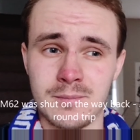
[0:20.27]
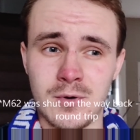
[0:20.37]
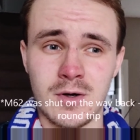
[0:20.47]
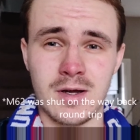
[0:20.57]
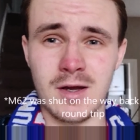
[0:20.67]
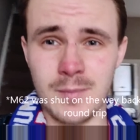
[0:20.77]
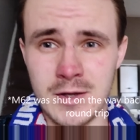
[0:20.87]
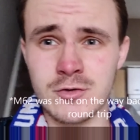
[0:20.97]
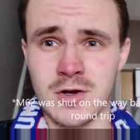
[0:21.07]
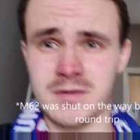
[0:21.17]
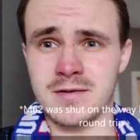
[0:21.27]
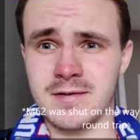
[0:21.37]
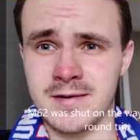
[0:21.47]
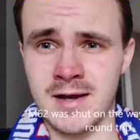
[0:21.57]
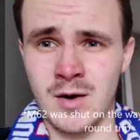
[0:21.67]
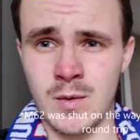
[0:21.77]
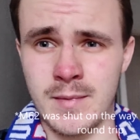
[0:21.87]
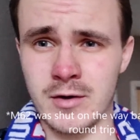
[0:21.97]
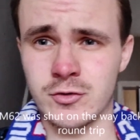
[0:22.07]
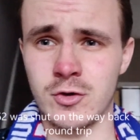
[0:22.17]
But it'll be interesting to see how we
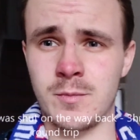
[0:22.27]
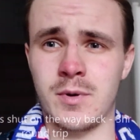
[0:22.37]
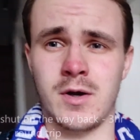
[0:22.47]
match up.